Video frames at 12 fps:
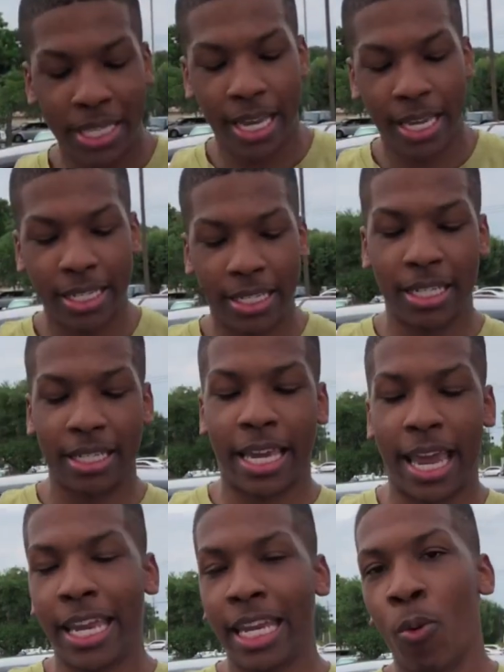taking. This is
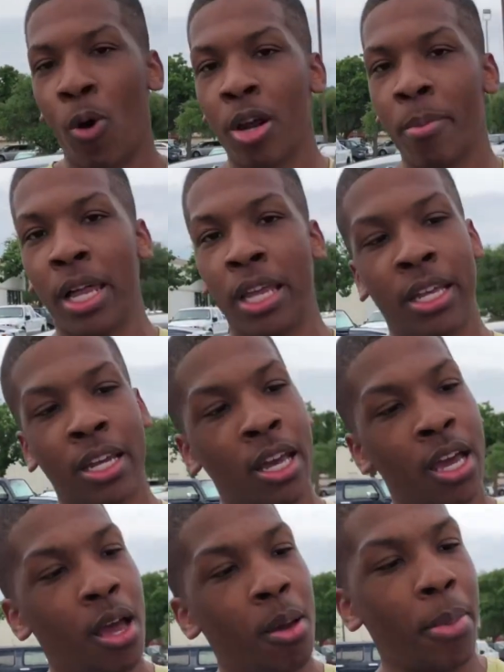Candy Watermelon
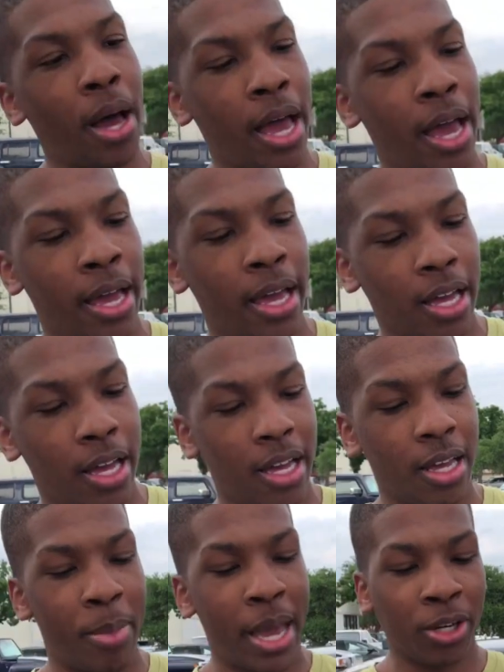by
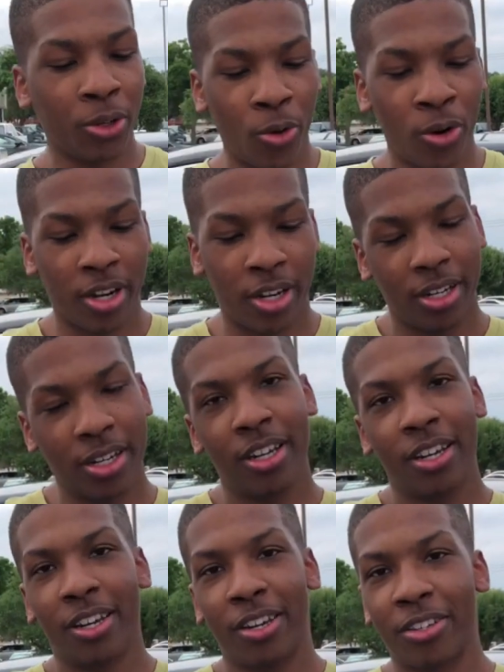Betancourt.
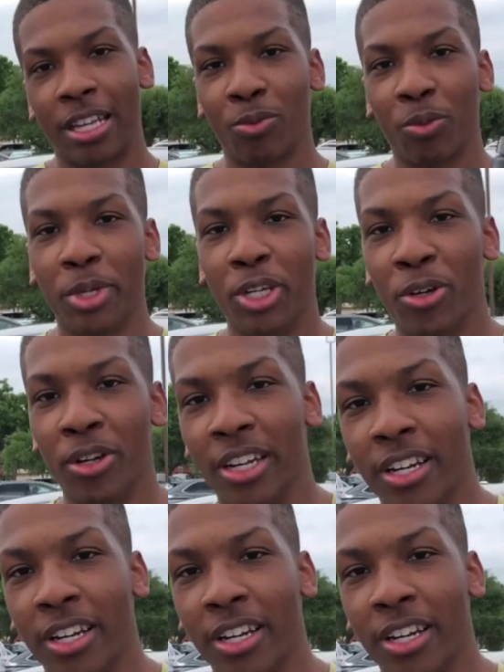That's what we're doing.